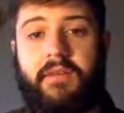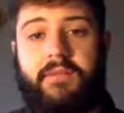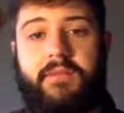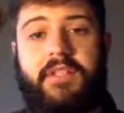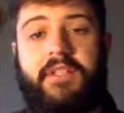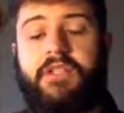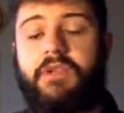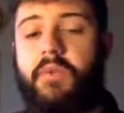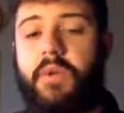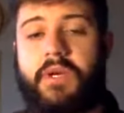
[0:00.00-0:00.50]

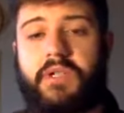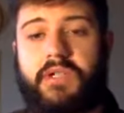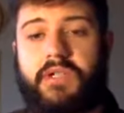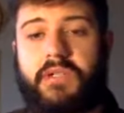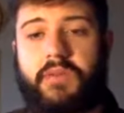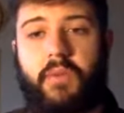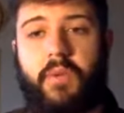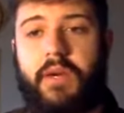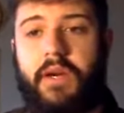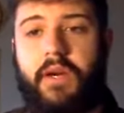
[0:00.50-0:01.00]

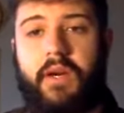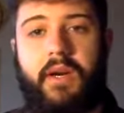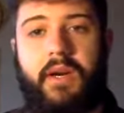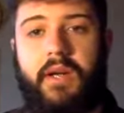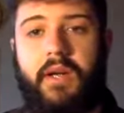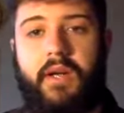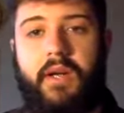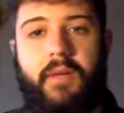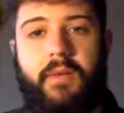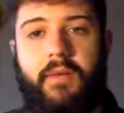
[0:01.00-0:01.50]
situations where
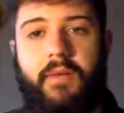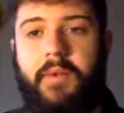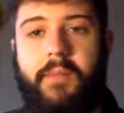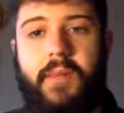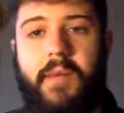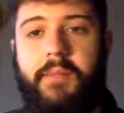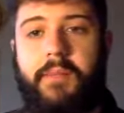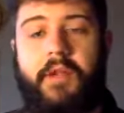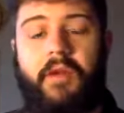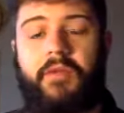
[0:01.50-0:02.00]
we
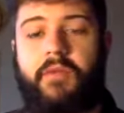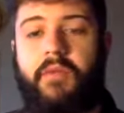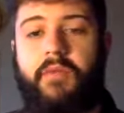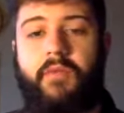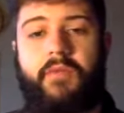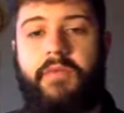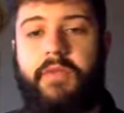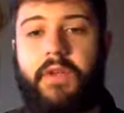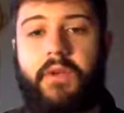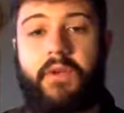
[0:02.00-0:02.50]
maybe
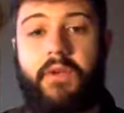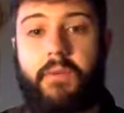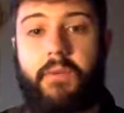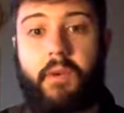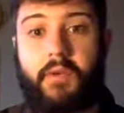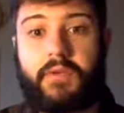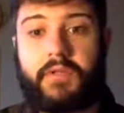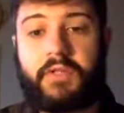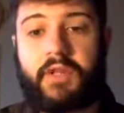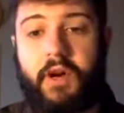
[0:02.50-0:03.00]
don't feel the
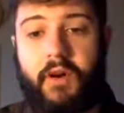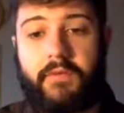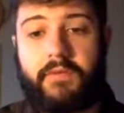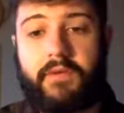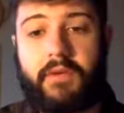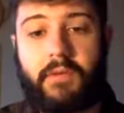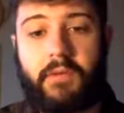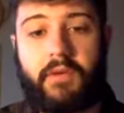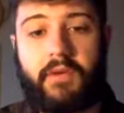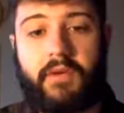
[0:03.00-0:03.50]
most
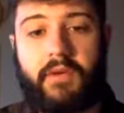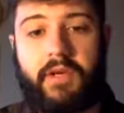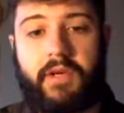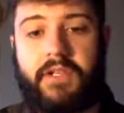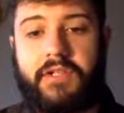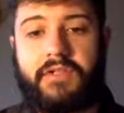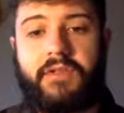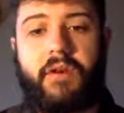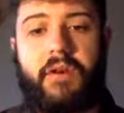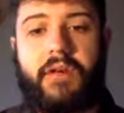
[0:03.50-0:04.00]
comfortable. And
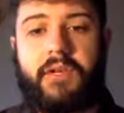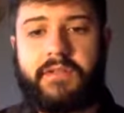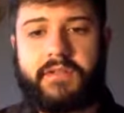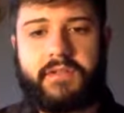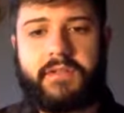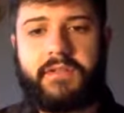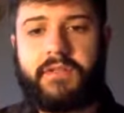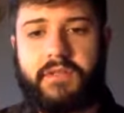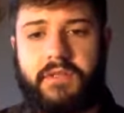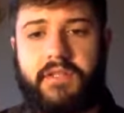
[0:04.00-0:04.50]
it's drawing us
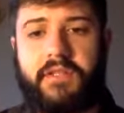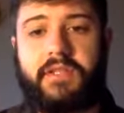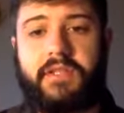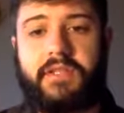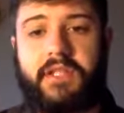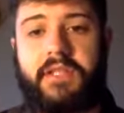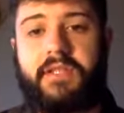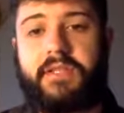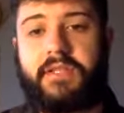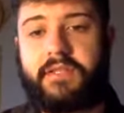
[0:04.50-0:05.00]
closer to
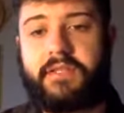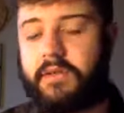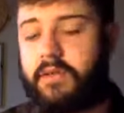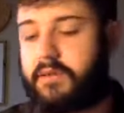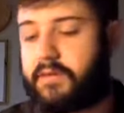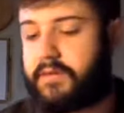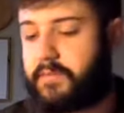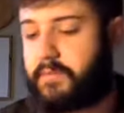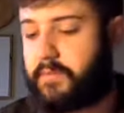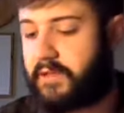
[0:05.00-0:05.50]
Jesus
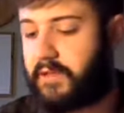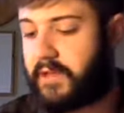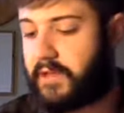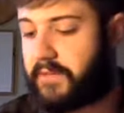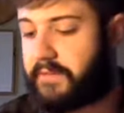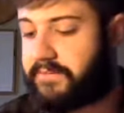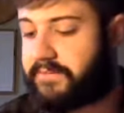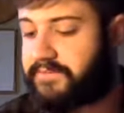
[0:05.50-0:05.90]
ultimately.